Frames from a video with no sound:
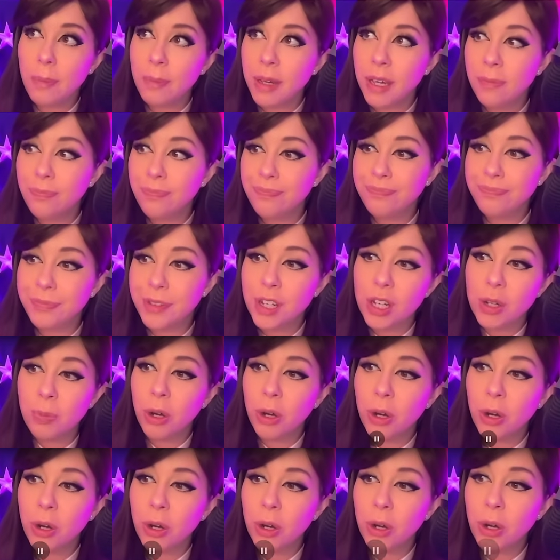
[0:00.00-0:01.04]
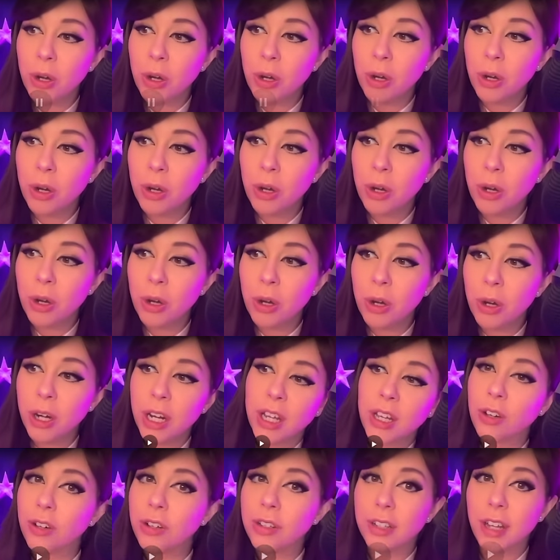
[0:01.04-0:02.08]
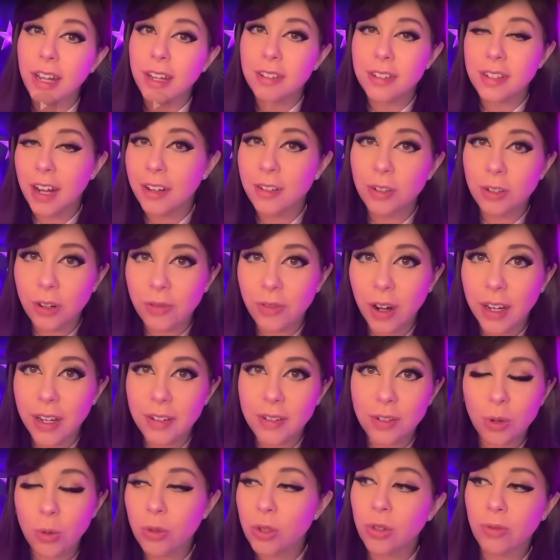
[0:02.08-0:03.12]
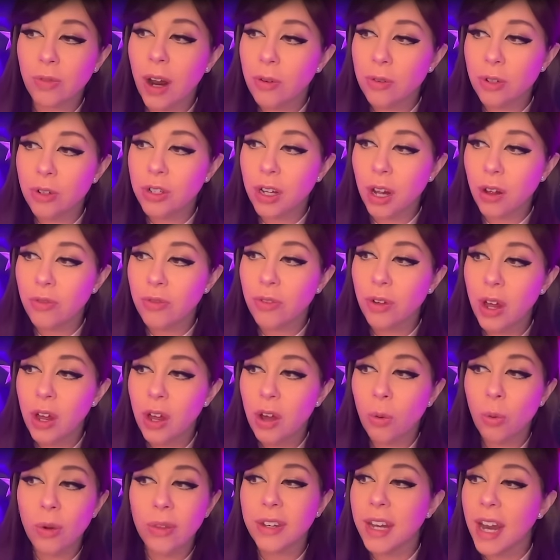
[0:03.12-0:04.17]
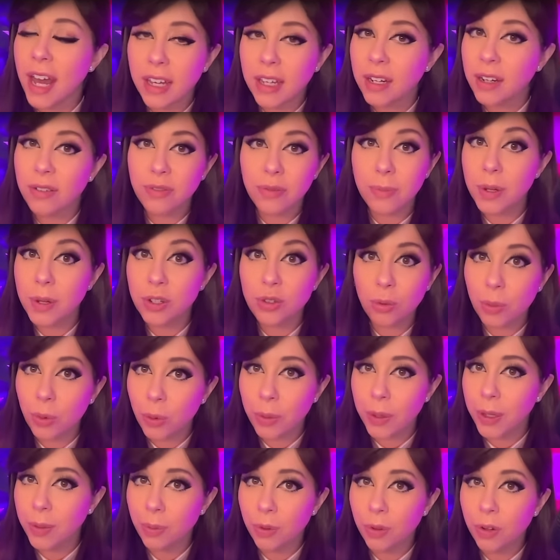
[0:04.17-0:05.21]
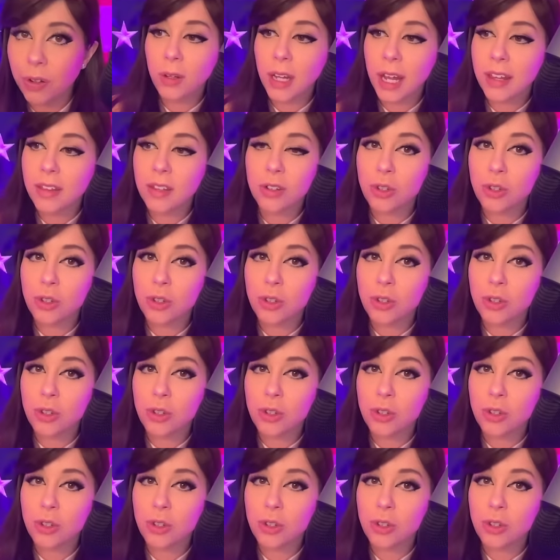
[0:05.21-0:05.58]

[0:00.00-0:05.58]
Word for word: mean, this is pretty. A lot of pretty good, like, standard advice. Don't surround yourself with negative, miserable people like this